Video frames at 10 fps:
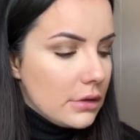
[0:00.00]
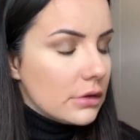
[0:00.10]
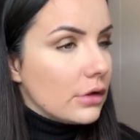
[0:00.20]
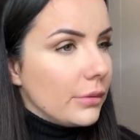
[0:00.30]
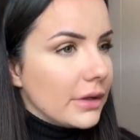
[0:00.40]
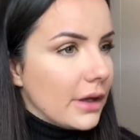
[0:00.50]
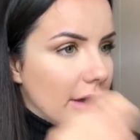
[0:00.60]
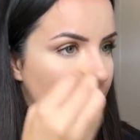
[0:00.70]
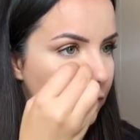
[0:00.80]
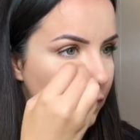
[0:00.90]
You've got to be
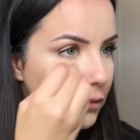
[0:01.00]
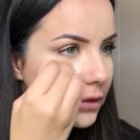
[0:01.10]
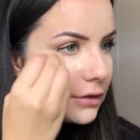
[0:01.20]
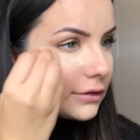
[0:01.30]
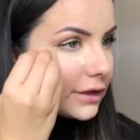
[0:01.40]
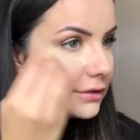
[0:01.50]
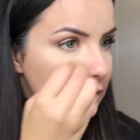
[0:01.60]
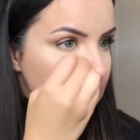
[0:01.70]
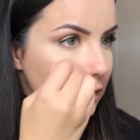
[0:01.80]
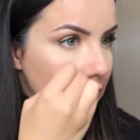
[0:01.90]
careful because I can
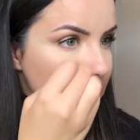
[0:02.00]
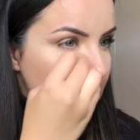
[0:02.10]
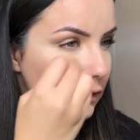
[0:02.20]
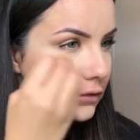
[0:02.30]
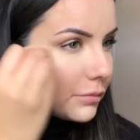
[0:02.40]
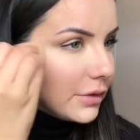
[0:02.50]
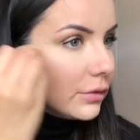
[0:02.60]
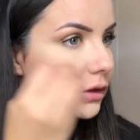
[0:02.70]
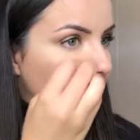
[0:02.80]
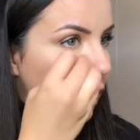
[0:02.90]
see this is
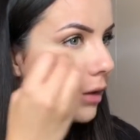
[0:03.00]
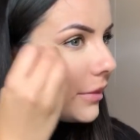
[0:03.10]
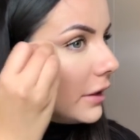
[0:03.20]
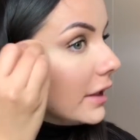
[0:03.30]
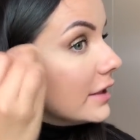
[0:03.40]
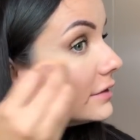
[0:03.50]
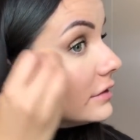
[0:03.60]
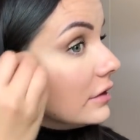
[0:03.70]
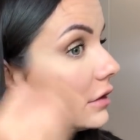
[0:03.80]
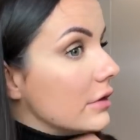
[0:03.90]
building up and it is
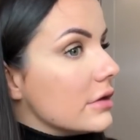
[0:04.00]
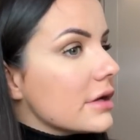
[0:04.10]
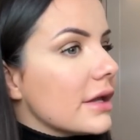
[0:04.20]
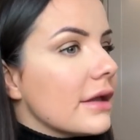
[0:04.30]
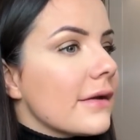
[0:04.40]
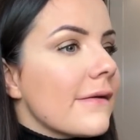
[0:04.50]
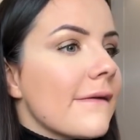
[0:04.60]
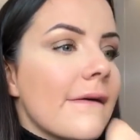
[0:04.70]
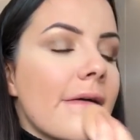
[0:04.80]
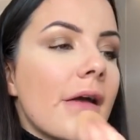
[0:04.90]

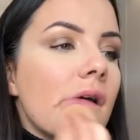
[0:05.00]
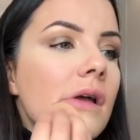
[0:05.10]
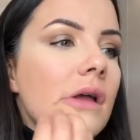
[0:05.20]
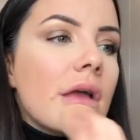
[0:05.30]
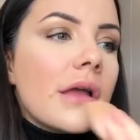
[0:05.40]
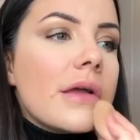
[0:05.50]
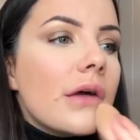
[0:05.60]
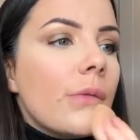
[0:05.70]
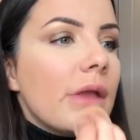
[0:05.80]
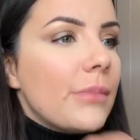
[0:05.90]
looking
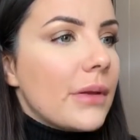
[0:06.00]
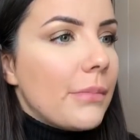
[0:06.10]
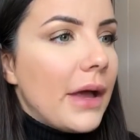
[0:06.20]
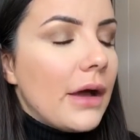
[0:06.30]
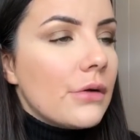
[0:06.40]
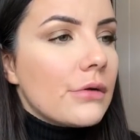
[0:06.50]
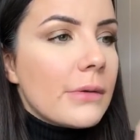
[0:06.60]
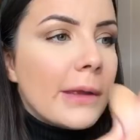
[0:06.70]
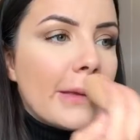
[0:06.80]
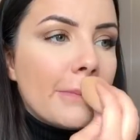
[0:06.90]
a wee bit
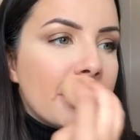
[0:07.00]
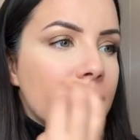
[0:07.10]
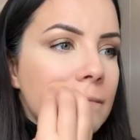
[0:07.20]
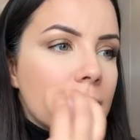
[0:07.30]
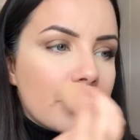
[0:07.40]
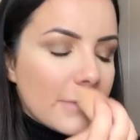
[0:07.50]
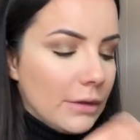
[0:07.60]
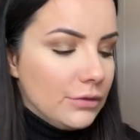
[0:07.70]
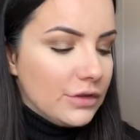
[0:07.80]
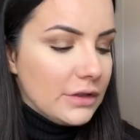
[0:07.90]
powdery.
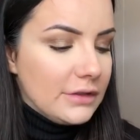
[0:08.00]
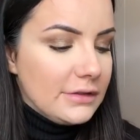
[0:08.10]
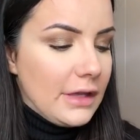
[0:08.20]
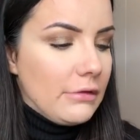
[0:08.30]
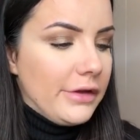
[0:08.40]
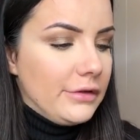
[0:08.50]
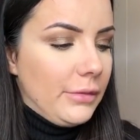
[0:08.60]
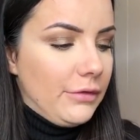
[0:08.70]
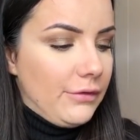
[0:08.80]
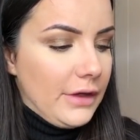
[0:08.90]
I'm just going to set the rest of
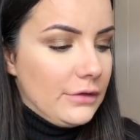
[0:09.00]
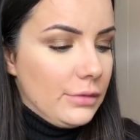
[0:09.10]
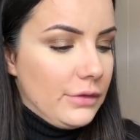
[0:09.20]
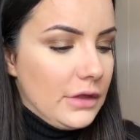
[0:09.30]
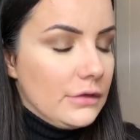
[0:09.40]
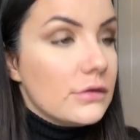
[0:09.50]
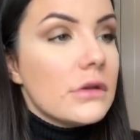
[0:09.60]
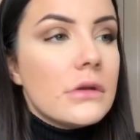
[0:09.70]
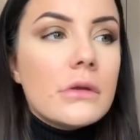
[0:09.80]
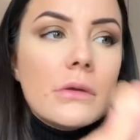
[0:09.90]
my face with this
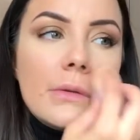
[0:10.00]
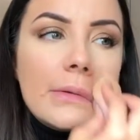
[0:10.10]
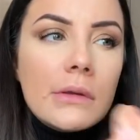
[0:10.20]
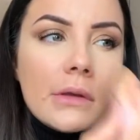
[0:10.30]
too.